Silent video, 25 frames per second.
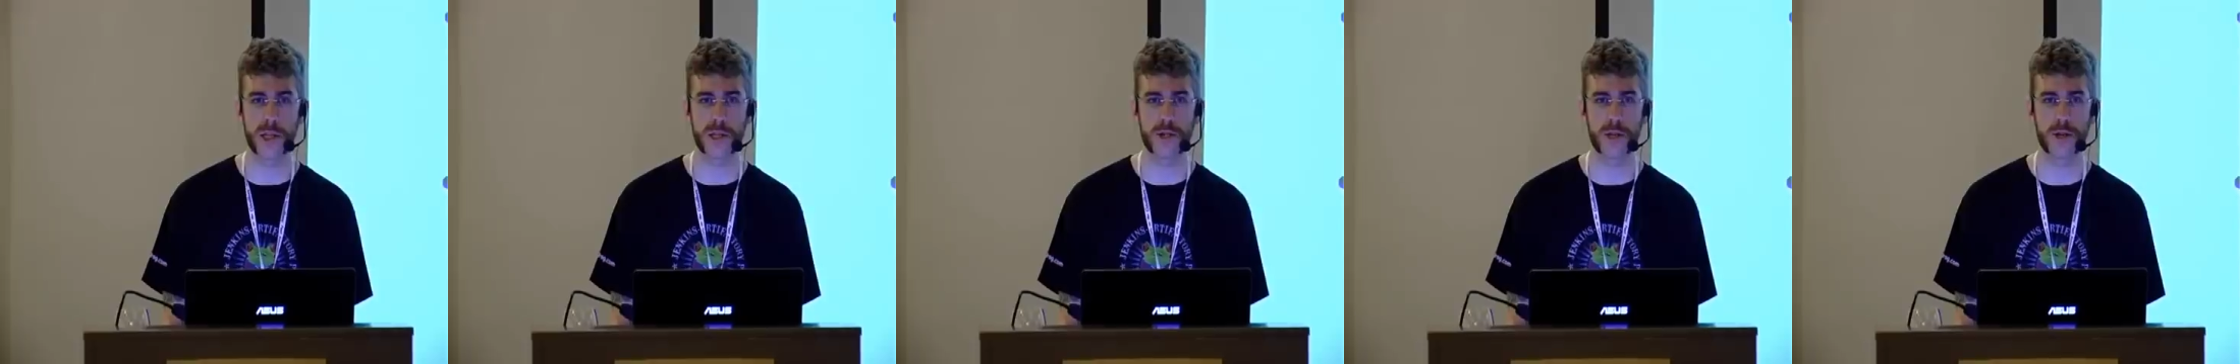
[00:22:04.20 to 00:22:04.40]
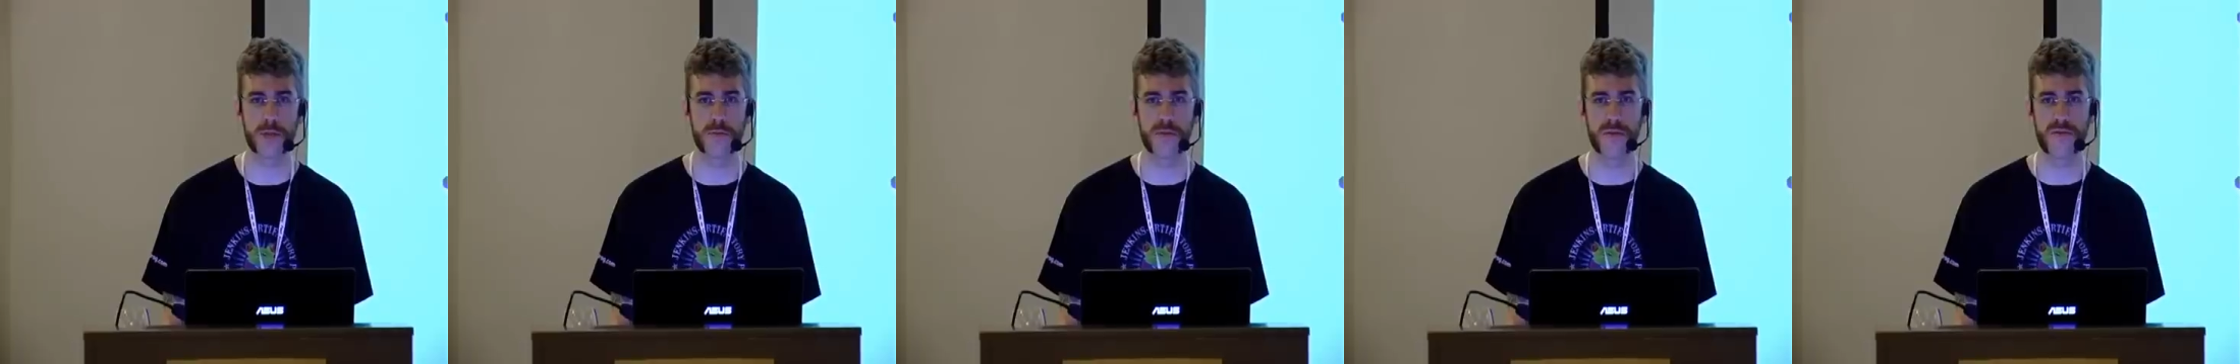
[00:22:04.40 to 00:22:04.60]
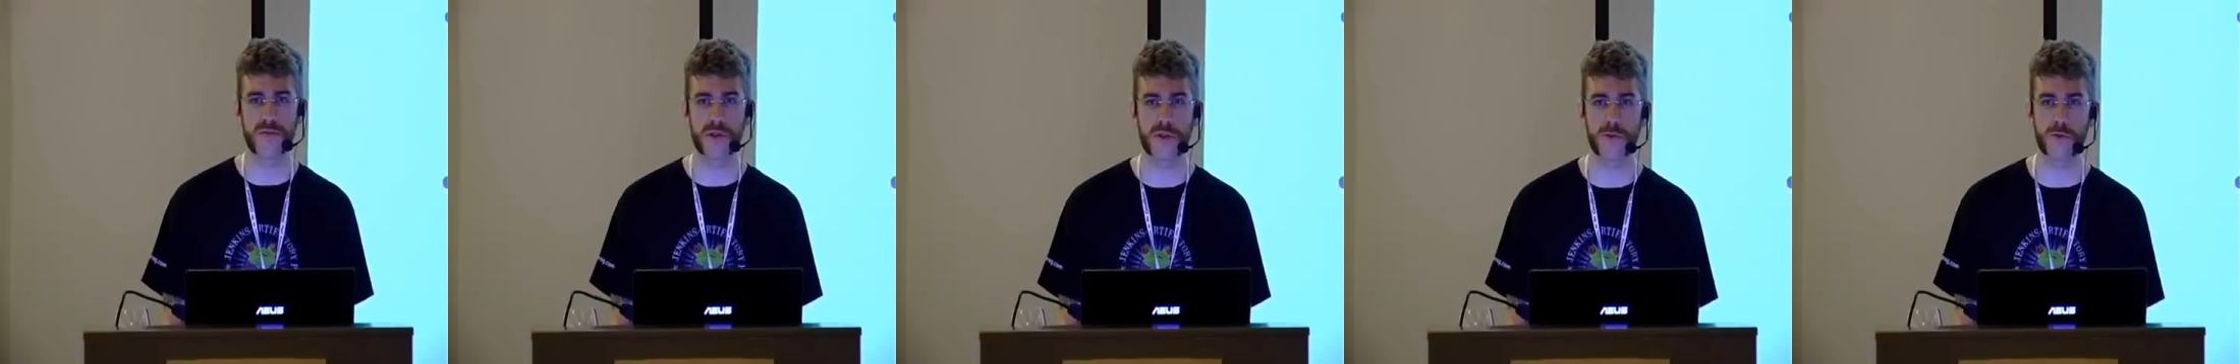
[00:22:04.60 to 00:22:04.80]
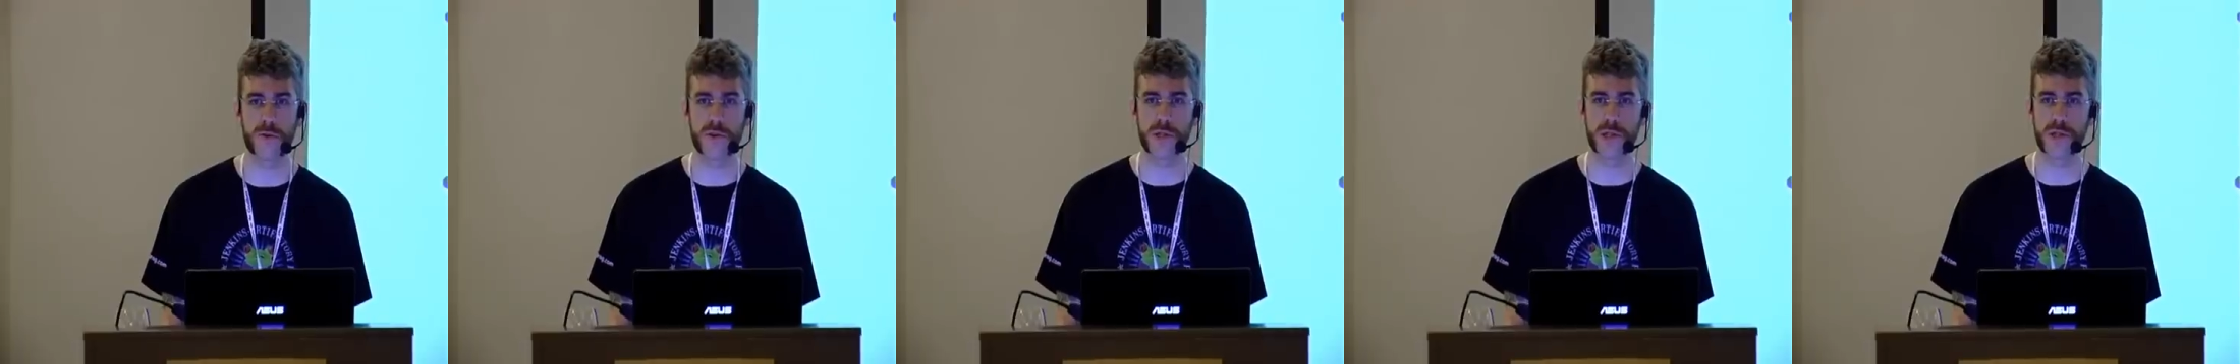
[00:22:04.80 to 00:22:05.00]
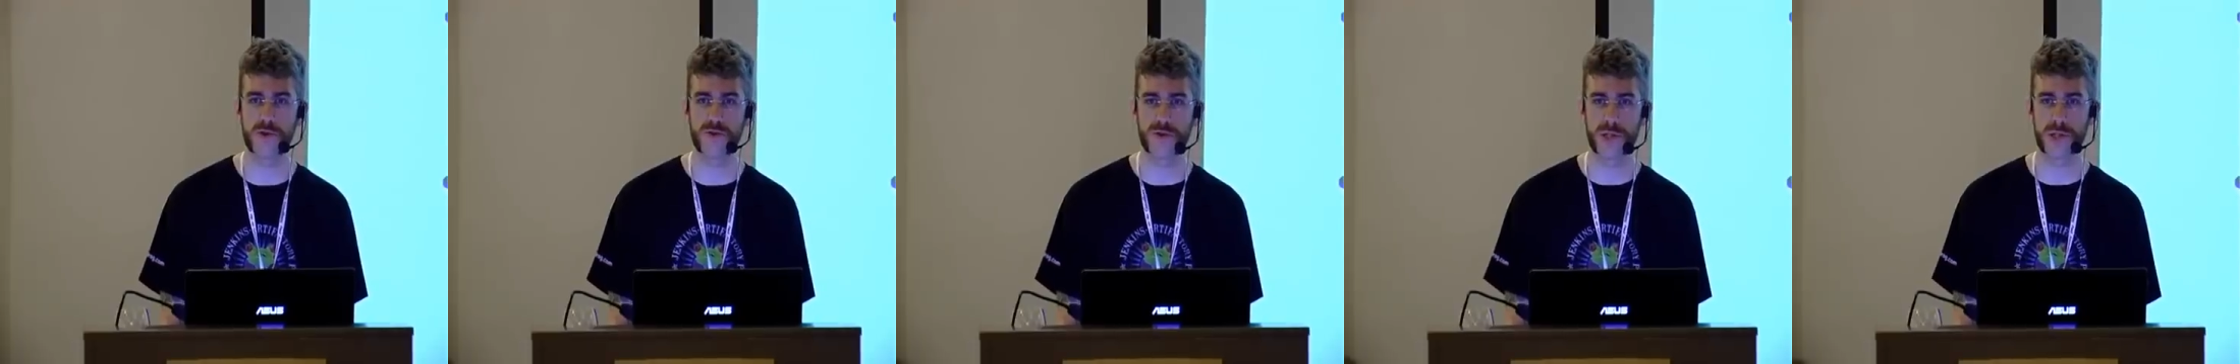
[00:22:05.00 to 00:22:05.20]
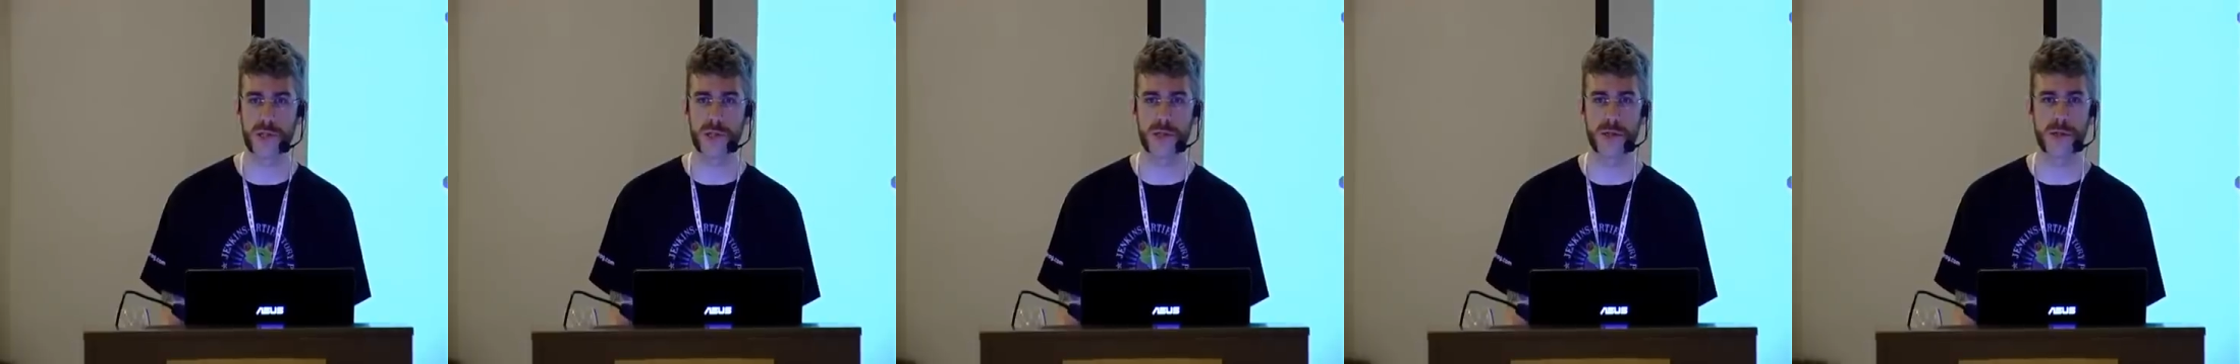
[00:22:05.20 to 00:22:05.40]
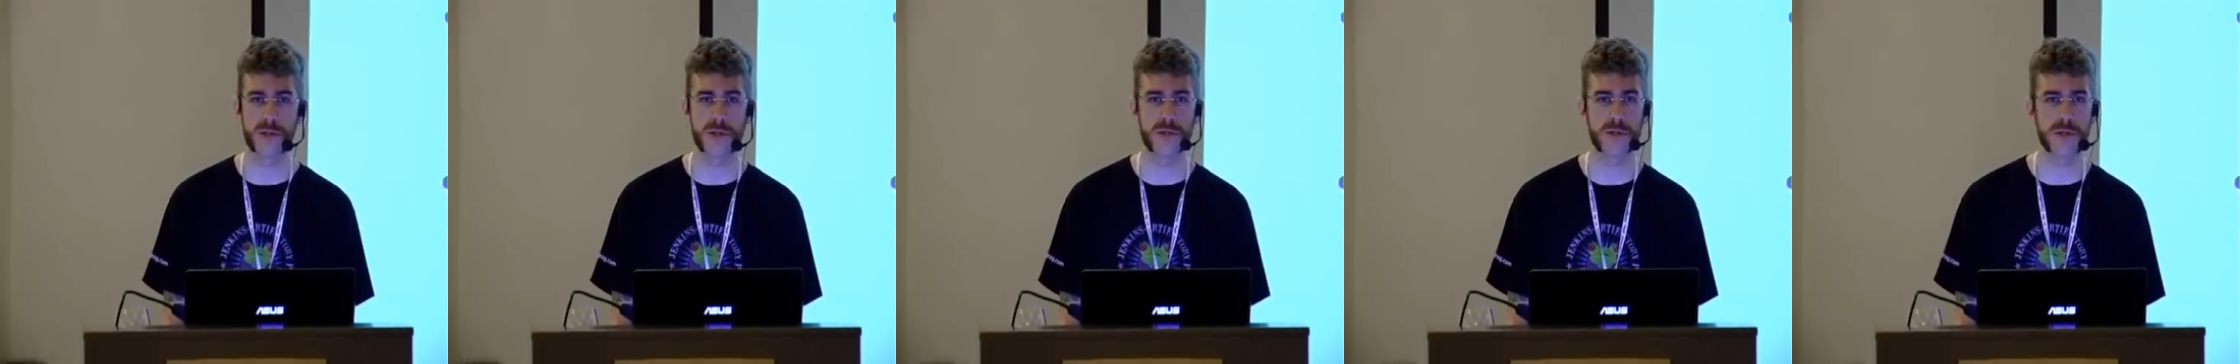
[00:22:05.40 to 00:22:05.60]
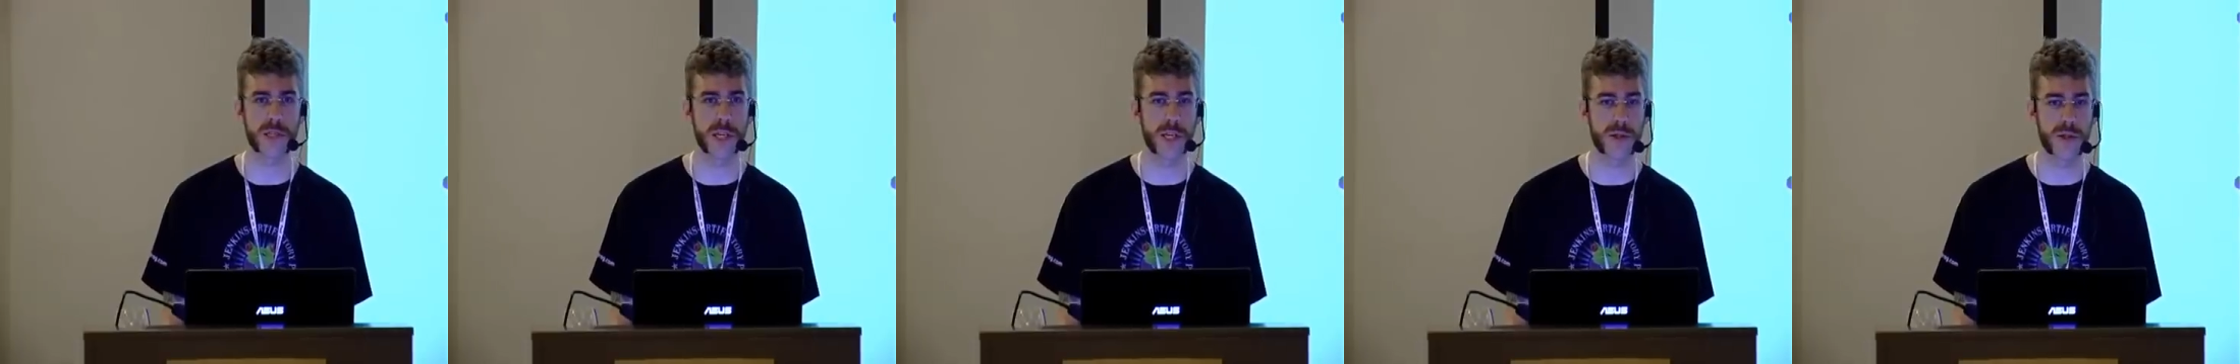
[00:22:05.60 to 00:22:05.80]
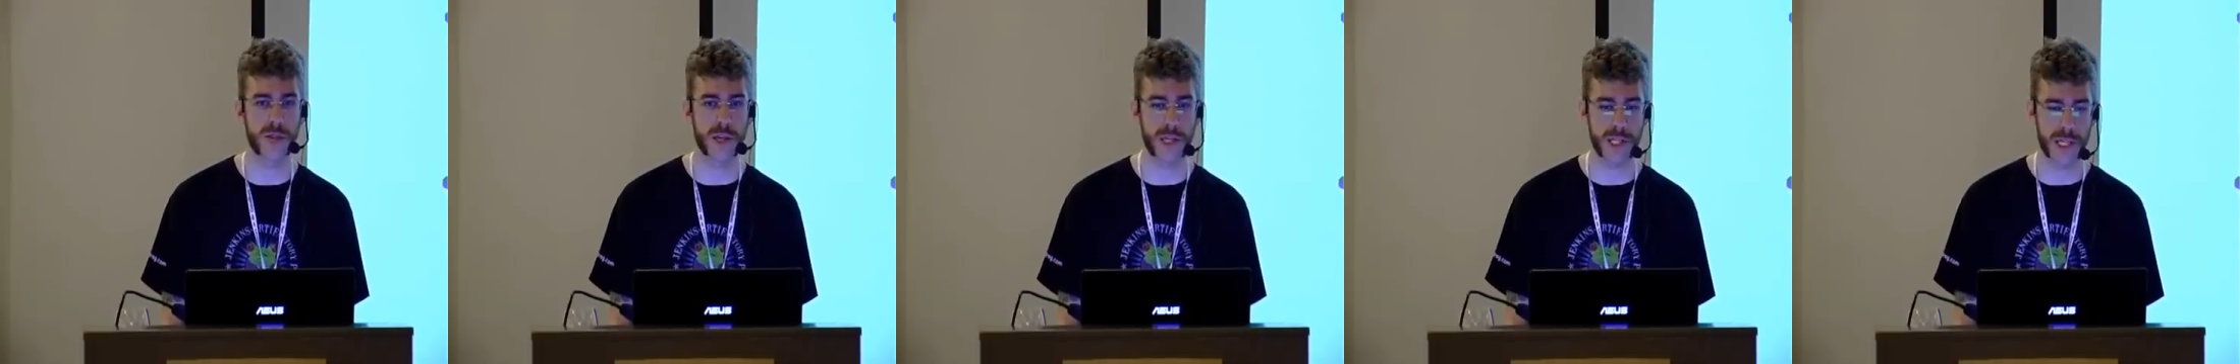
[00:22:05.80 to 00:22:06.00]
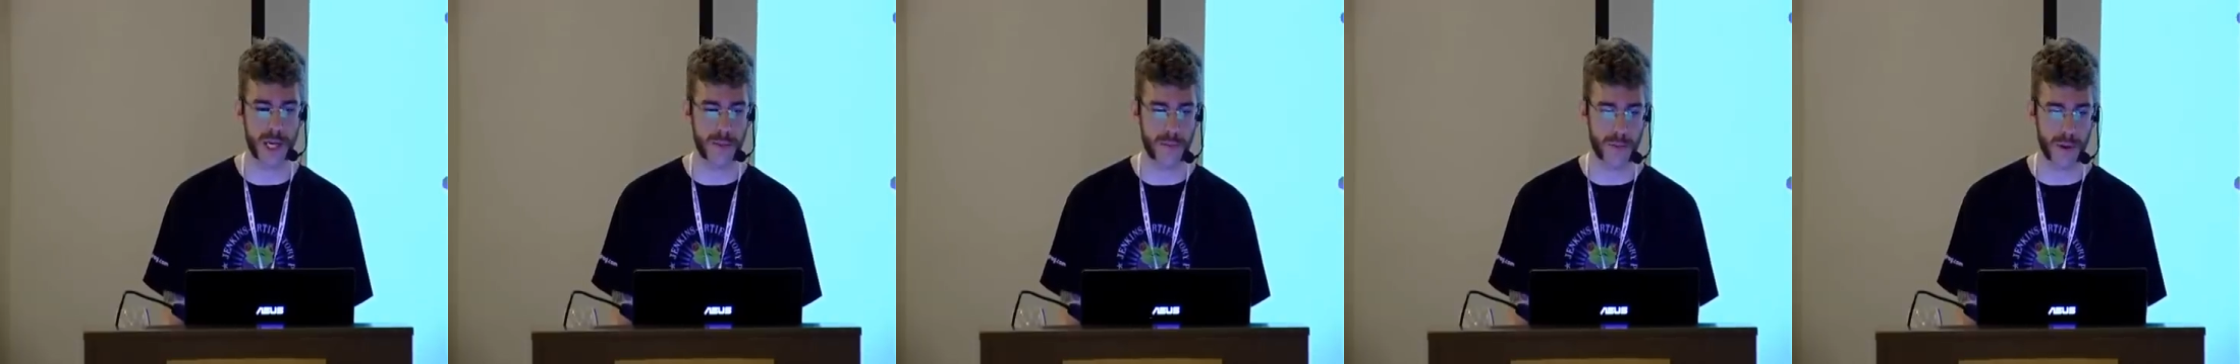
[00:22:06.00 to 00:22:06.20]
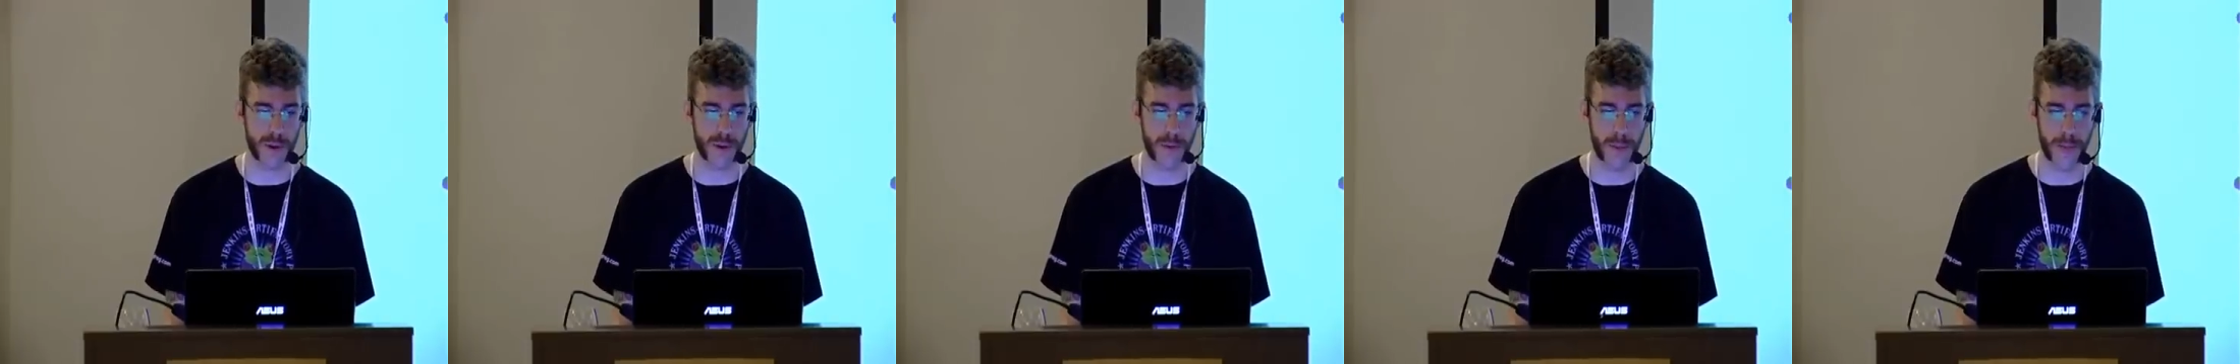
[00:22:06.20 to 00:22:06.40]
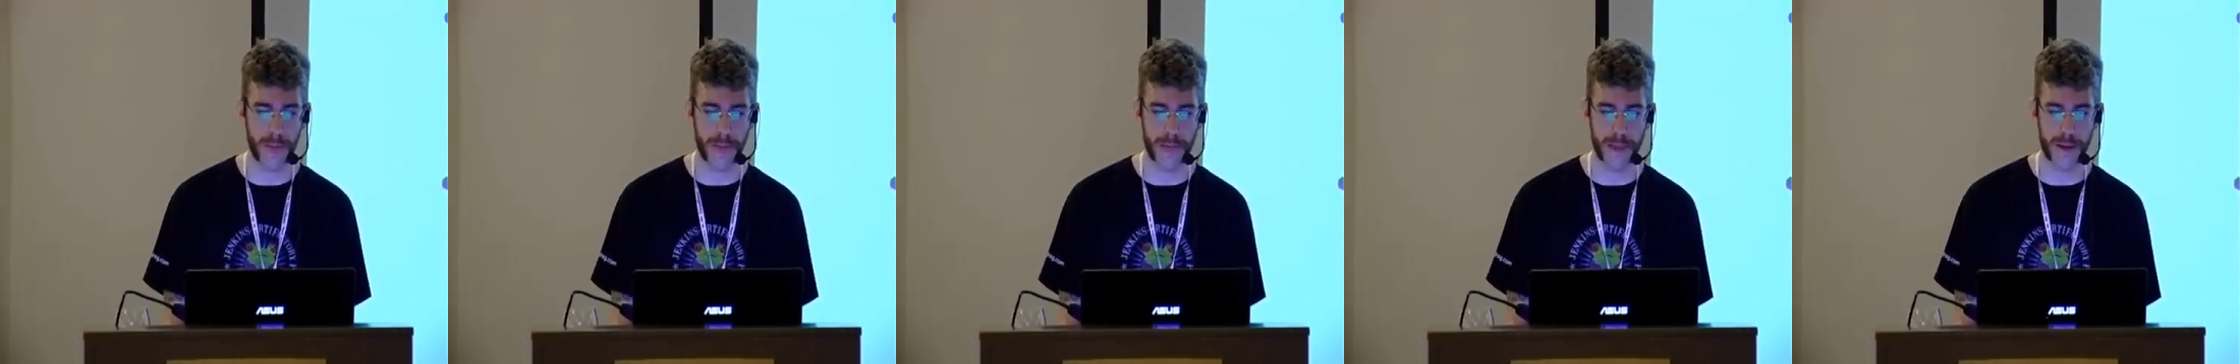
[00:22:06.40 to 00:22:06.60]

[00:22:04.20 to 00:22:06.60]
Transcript: GitHub if anyone's interested to get the example.